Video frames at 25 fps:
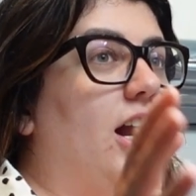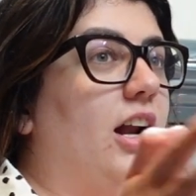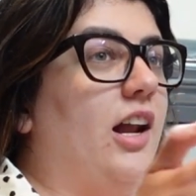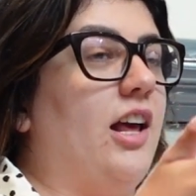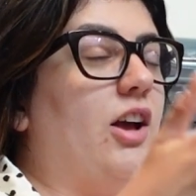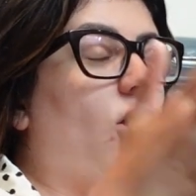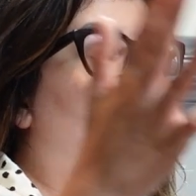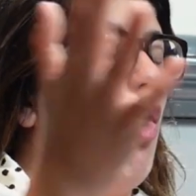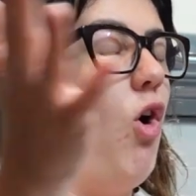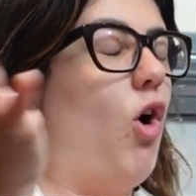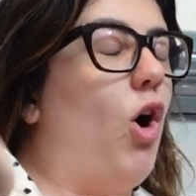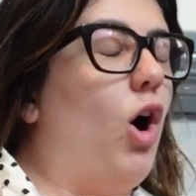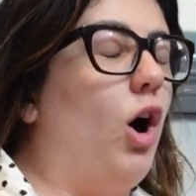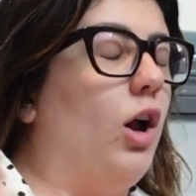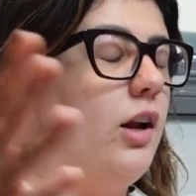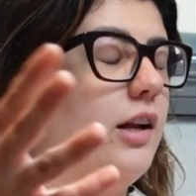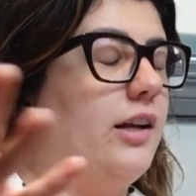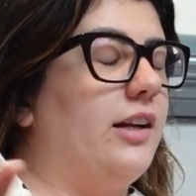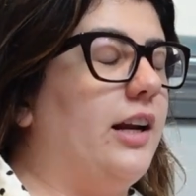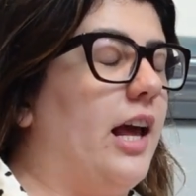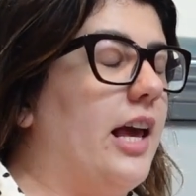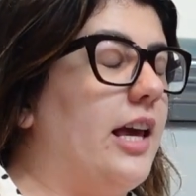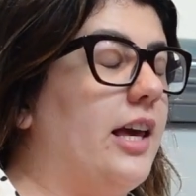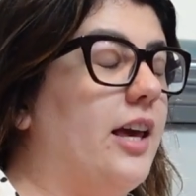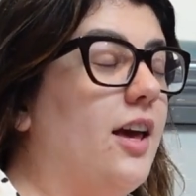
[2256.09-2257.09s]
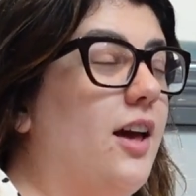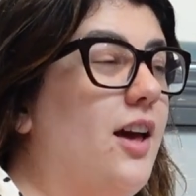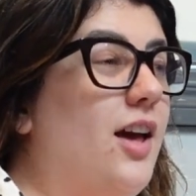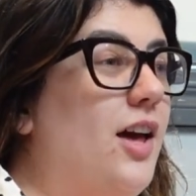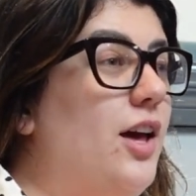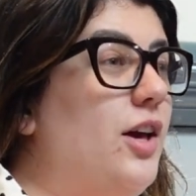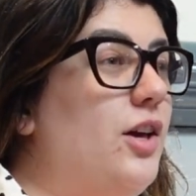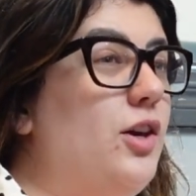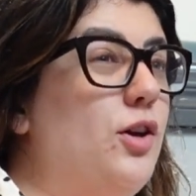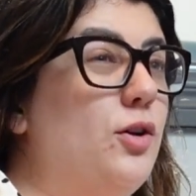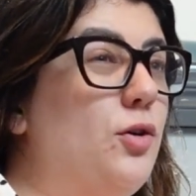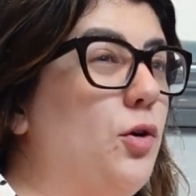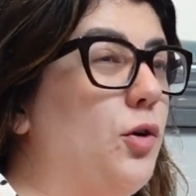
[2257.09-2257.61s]
like all, like,
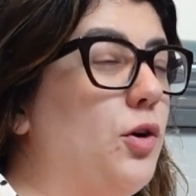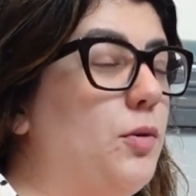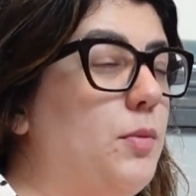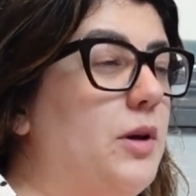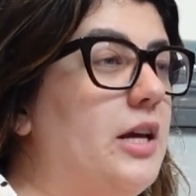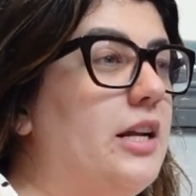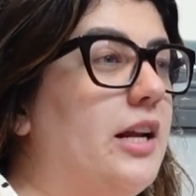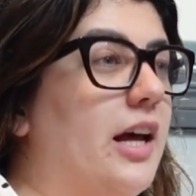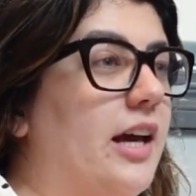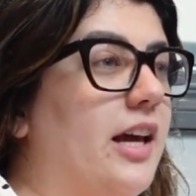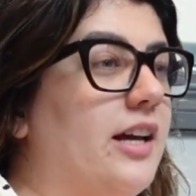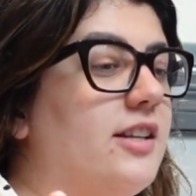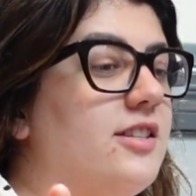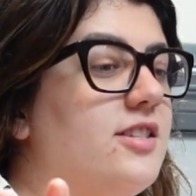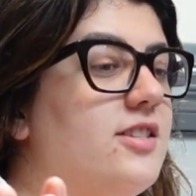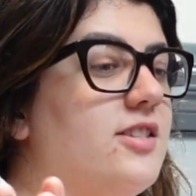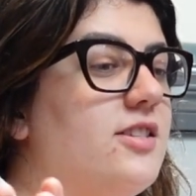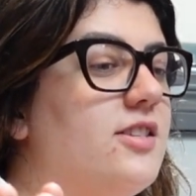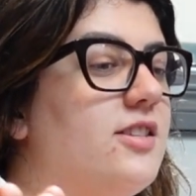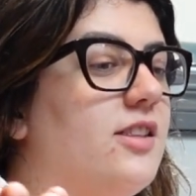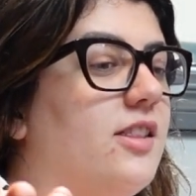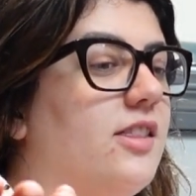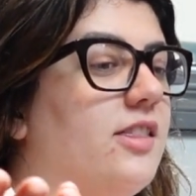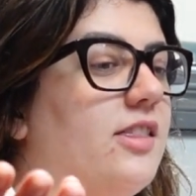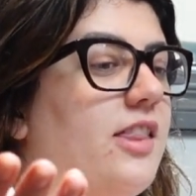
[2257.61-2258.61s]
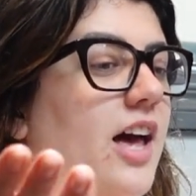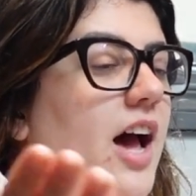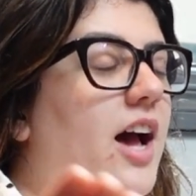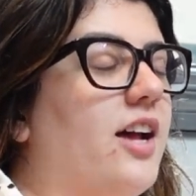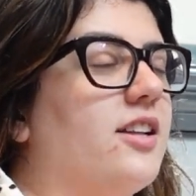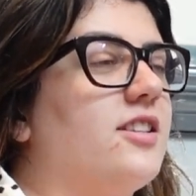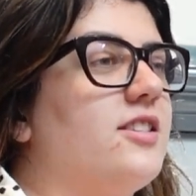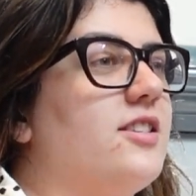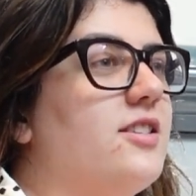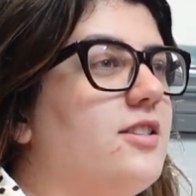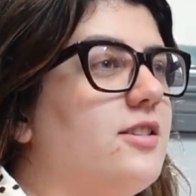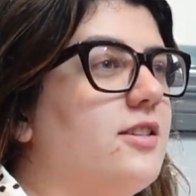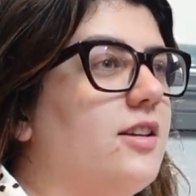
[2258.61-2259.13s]
you know what I mean, like
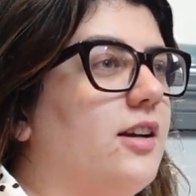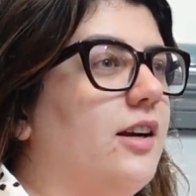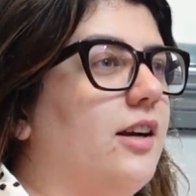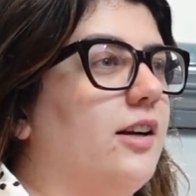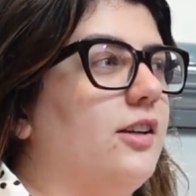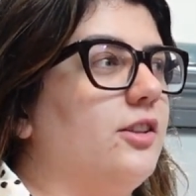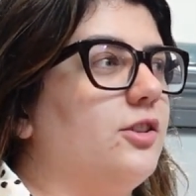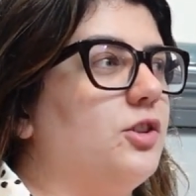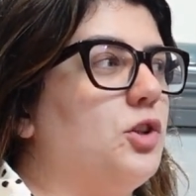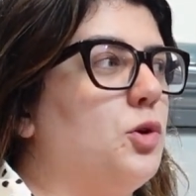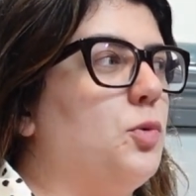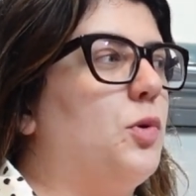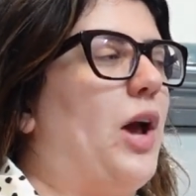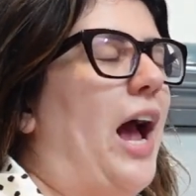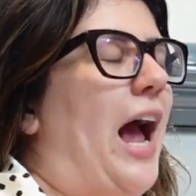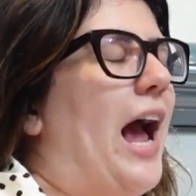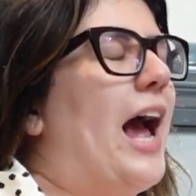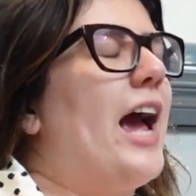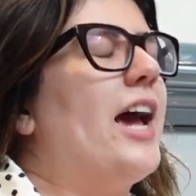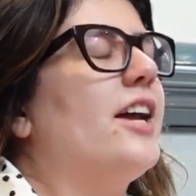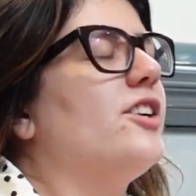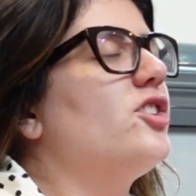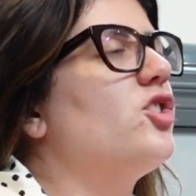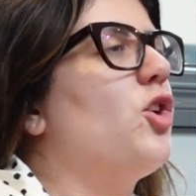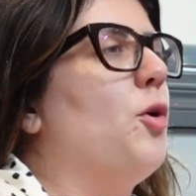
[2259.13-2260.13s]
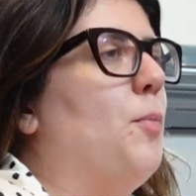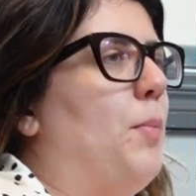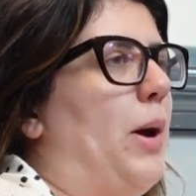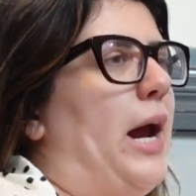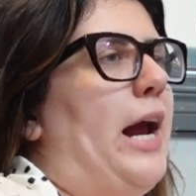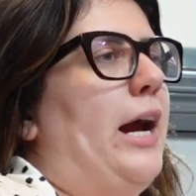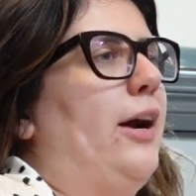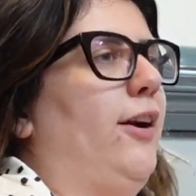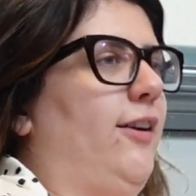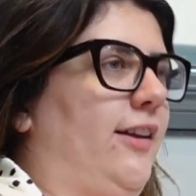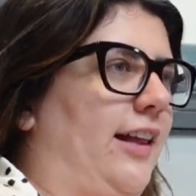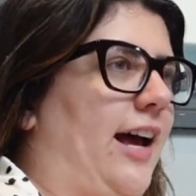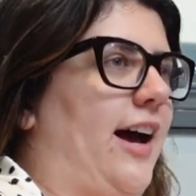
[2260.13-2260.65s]
that's you can't
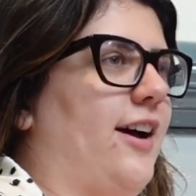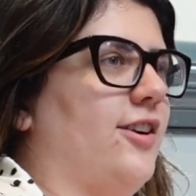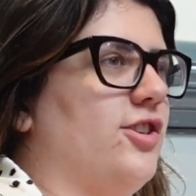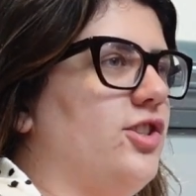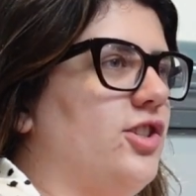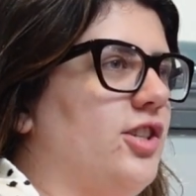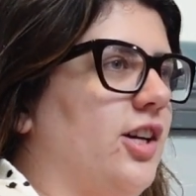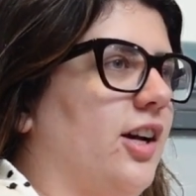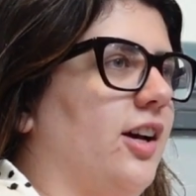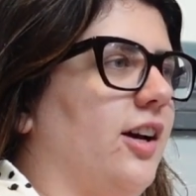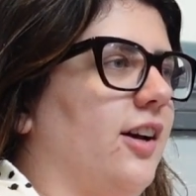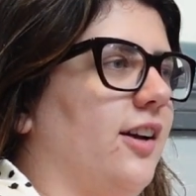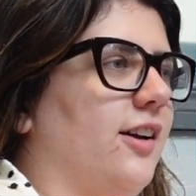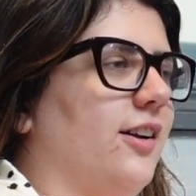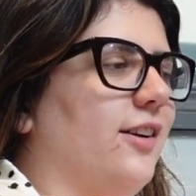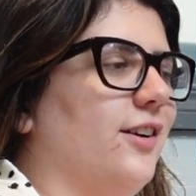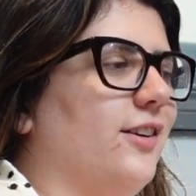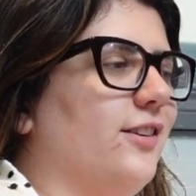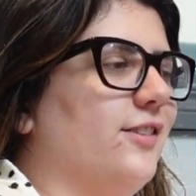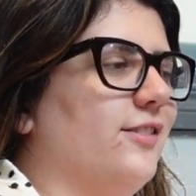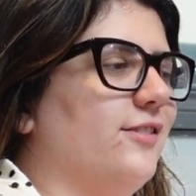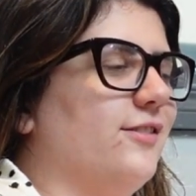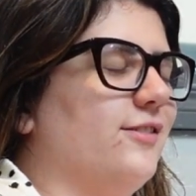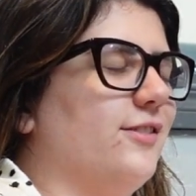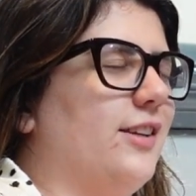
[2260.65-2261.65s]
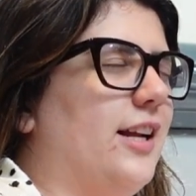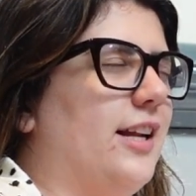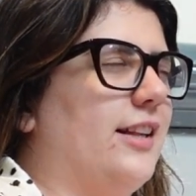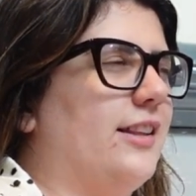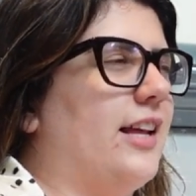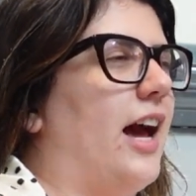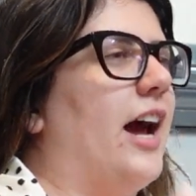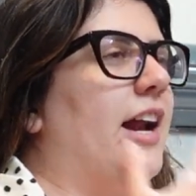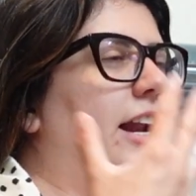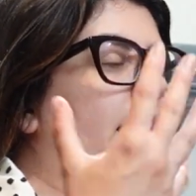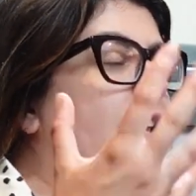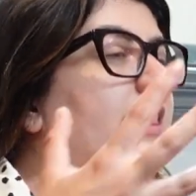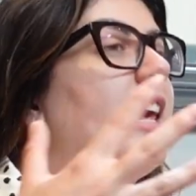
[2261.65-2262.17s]
compare that to,
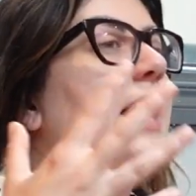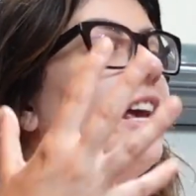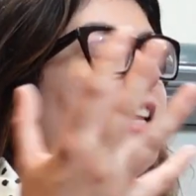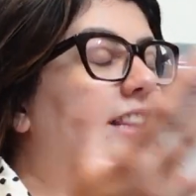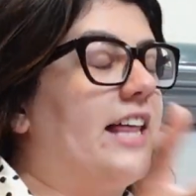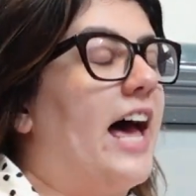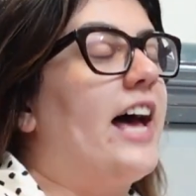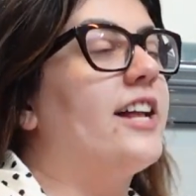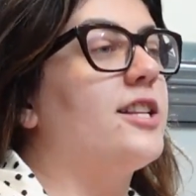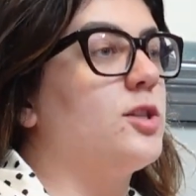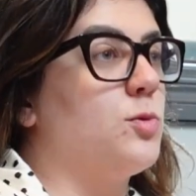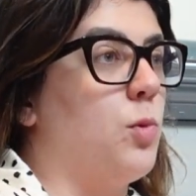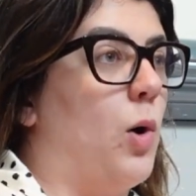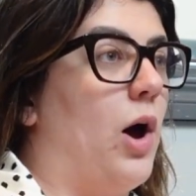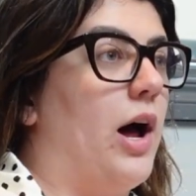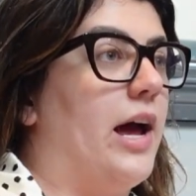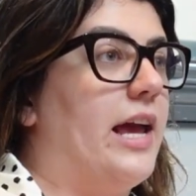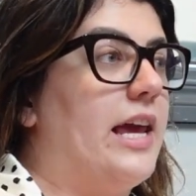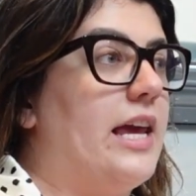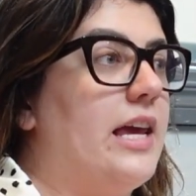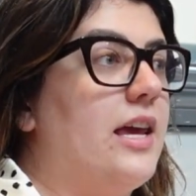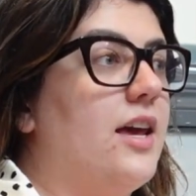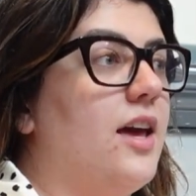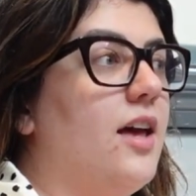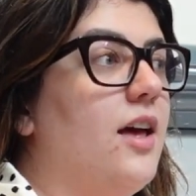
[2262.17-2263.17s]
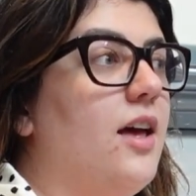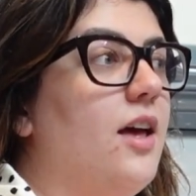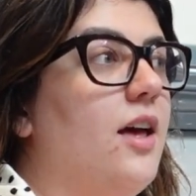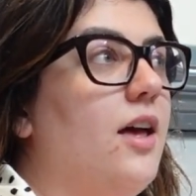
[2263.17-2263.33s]
and I think that's why